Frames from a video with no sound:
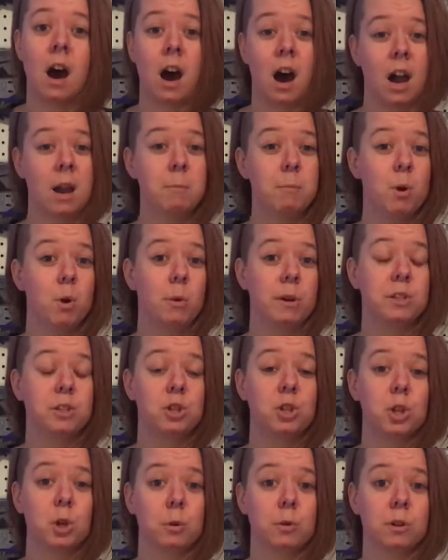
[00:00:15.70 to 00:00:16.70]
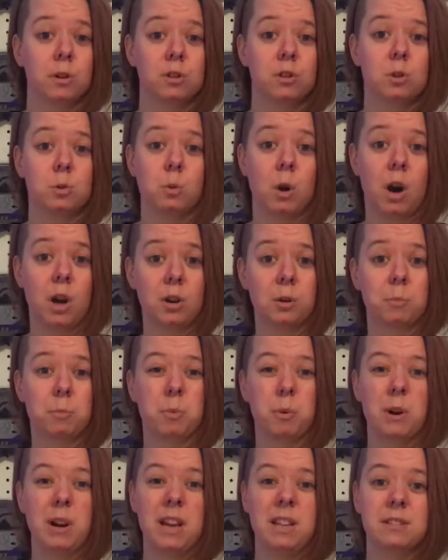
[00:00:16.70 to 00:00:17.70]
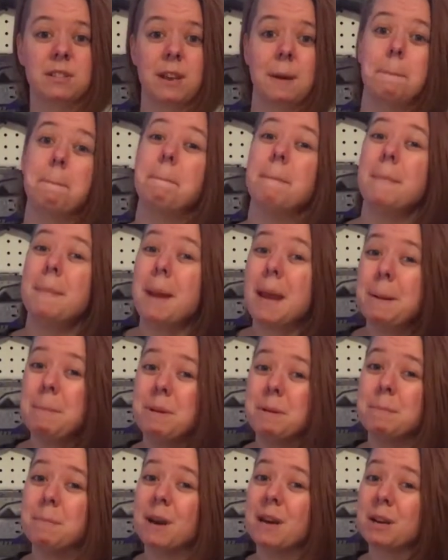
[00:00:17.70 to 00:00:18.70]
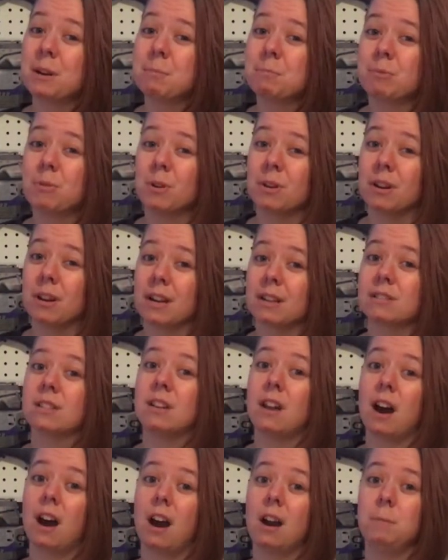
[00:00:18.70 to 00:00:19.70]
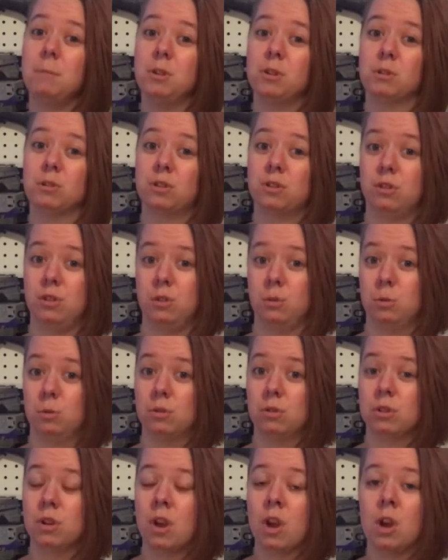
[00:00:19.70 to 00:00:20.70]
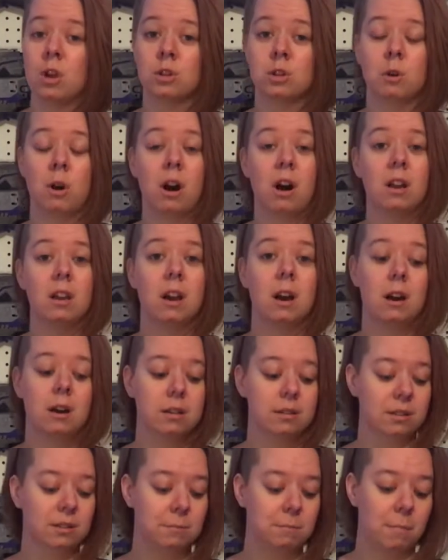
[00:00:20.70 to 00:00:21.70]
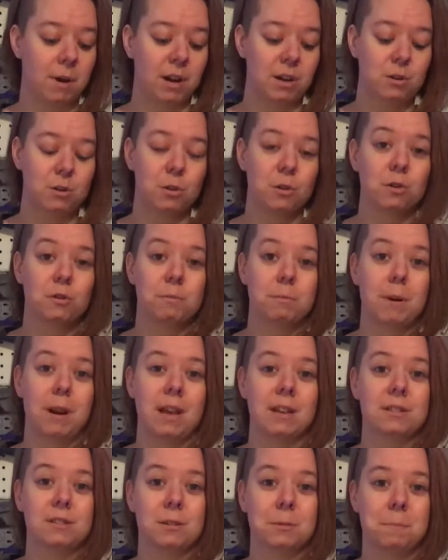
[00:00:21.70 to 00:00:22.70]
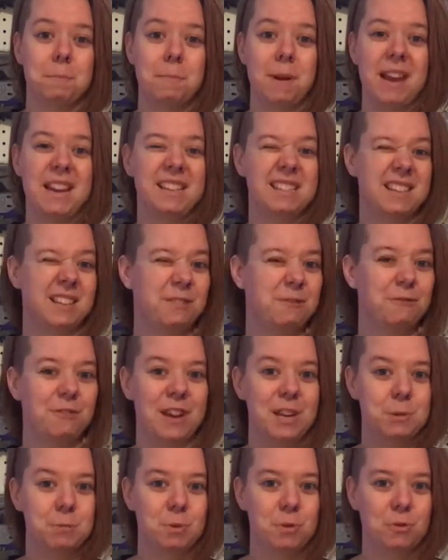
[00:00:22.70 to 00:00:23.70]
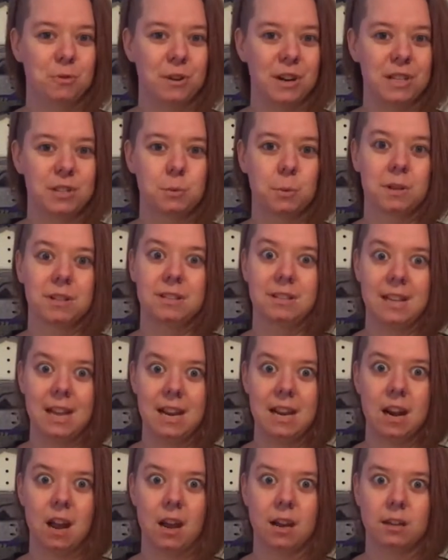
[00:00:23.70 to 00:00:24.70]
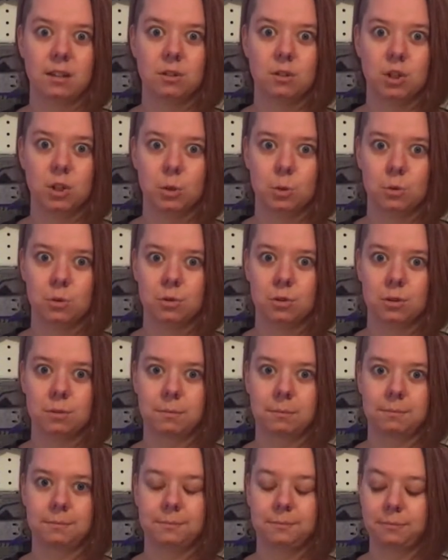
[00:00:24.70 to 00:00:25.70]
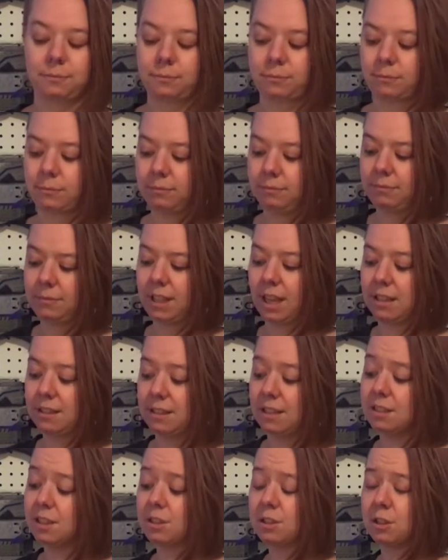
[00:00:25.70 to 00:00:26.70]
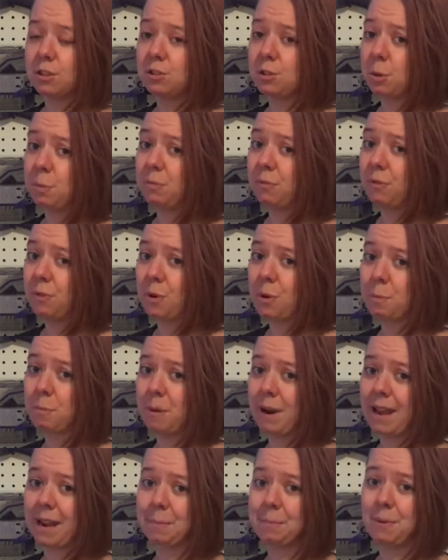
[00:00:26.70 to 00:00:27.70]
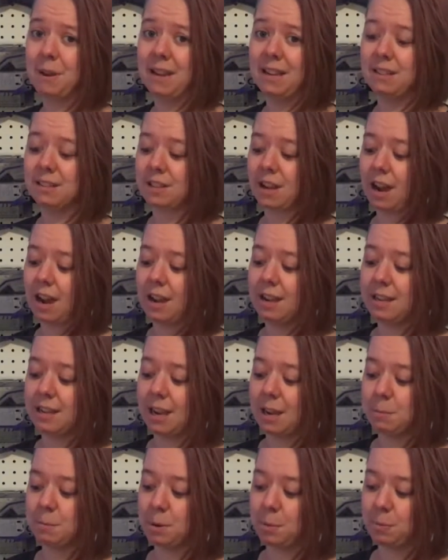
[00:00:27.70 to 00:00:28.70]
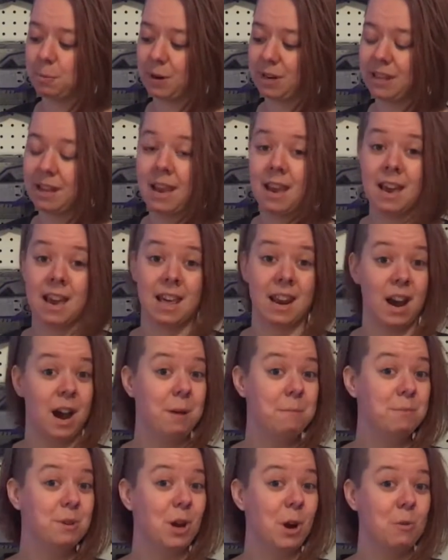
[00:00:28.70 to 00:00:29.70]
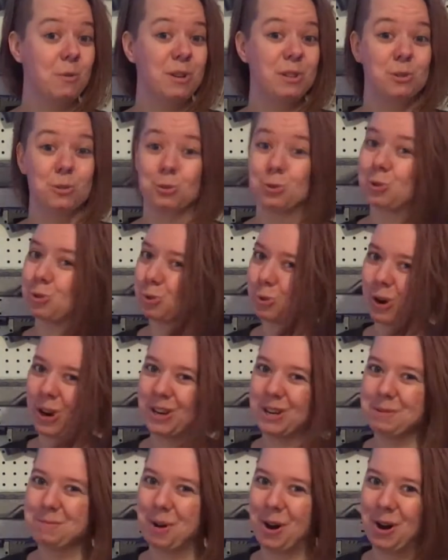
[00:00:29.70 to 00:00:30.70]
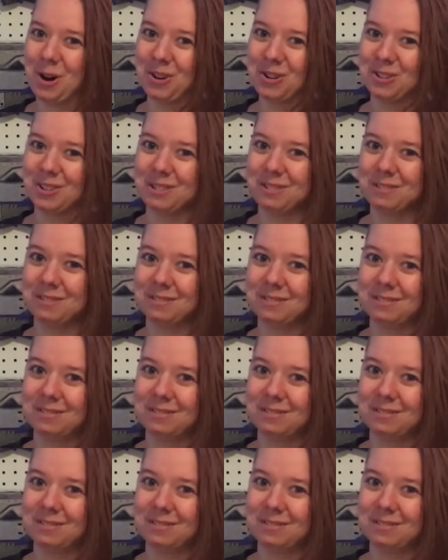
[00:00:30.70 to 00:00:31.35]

I'm always curious to other brands and maybe better products than I'm used to use, so I asked my Nerf blaster painting Facebook friends what they like to use. This is the top 4 black paints I came up with, and I'm going to try them all.